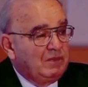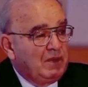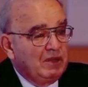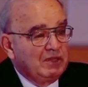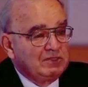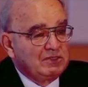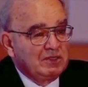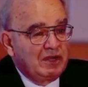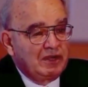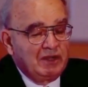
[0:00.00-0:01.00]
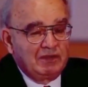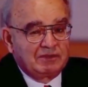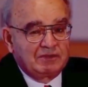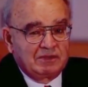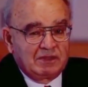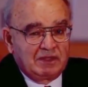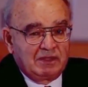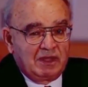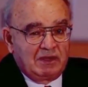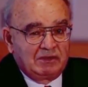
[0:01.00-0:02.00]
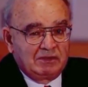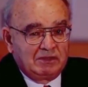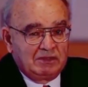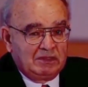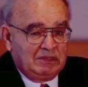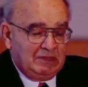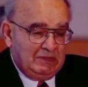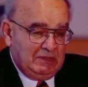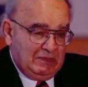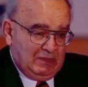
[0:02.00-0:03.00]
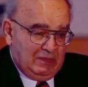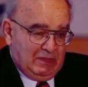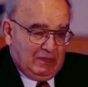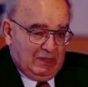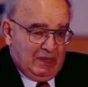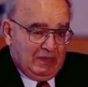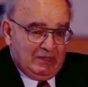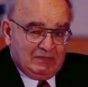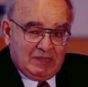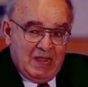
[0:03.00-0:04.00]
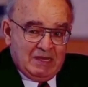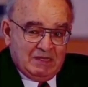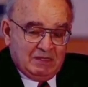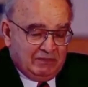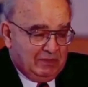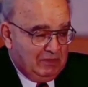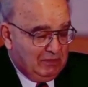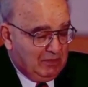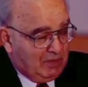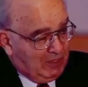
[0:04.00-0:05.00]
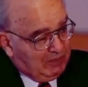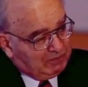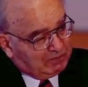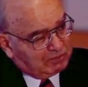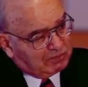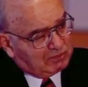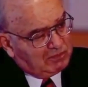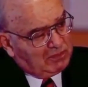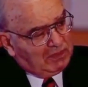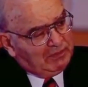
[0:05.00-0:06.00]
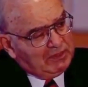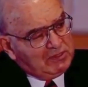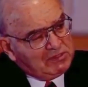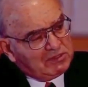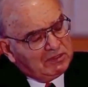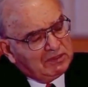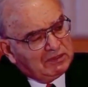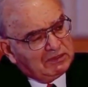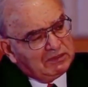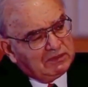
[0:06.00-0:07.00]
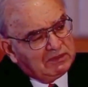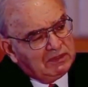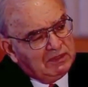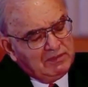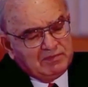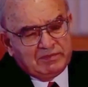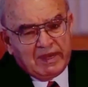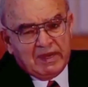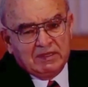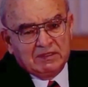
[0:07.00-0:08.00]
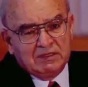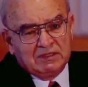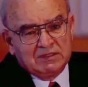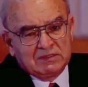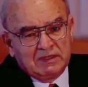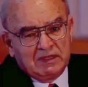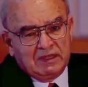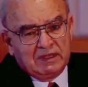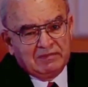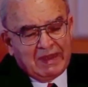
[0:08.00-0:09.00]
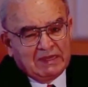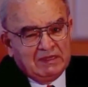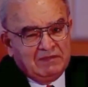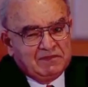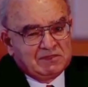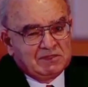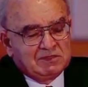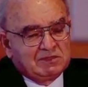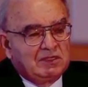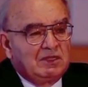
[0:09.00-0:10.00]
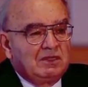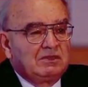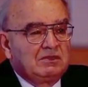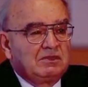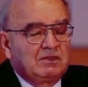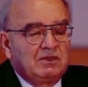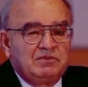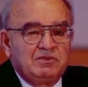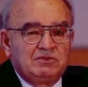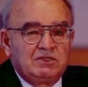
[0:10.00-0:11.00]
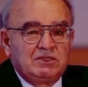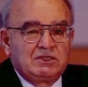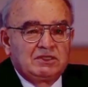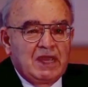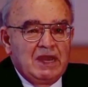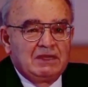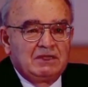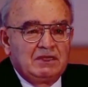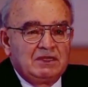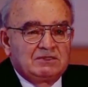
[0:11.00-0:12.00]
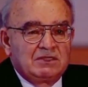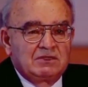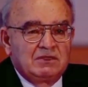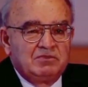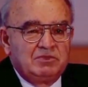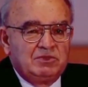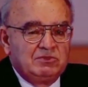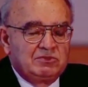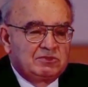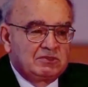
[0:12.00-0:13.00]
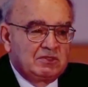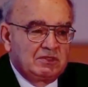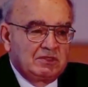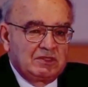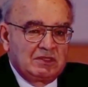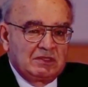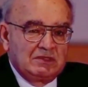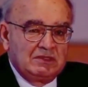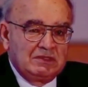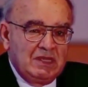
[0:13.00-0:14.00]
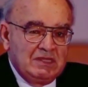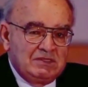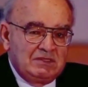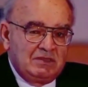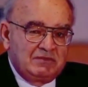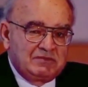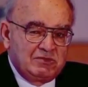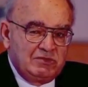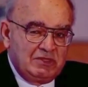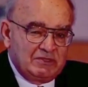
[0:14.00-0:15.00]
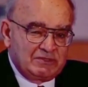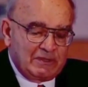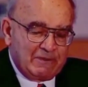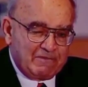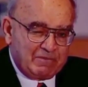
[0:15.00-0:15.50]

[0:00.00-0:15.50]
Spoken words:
pockets and our health and our understanding of the human body. Because the human brain is a magnificent computer, it calculates and computes the intensity of sweetness,